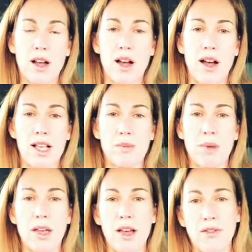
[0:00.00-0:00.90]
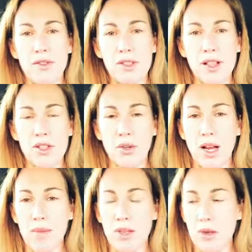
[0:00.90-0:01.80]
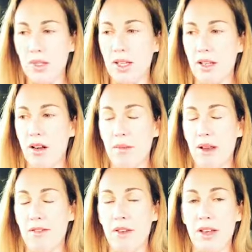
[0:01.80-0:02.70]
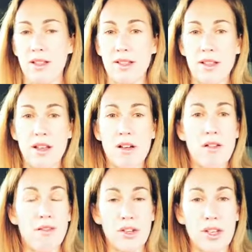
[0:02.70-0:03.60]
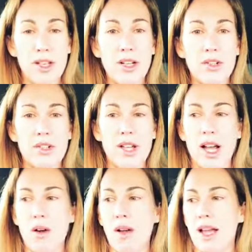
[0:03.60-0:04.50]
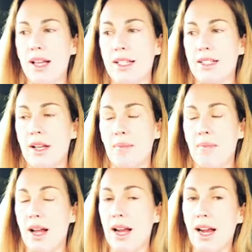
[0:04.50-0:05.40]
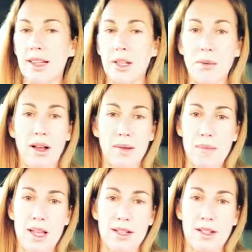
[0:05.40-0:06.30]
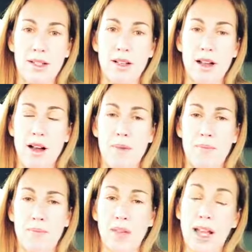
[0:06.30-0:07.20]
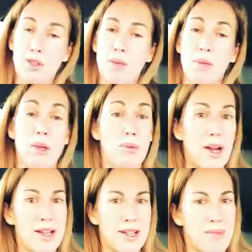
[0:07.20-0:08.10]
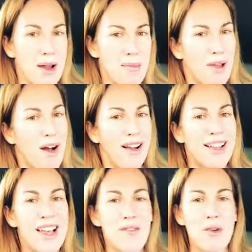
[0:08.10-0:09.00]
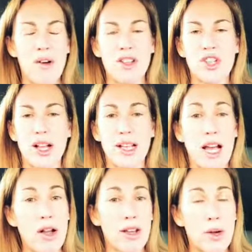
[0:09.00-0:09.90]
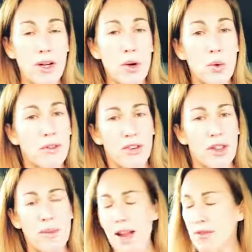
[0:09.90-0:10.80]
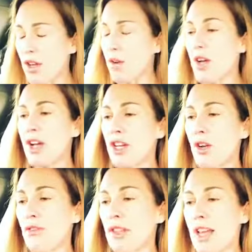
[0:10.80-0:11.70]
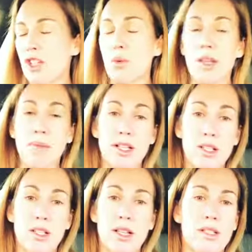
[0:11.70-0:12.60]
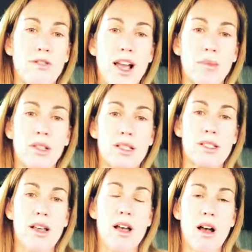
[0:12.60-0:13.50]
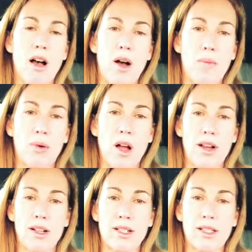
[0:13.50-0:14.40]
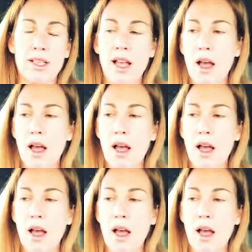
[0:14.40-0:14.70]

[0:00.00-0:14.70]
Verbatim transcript: uh, spf sunscreen i've been using it on my face for years now, and um, I highly recommend. Um, I actually put the brand in my blog if you want to check it out. And no, I don't work for them. I have no no affiliation with them, but I just think it's a fabulous uh, product.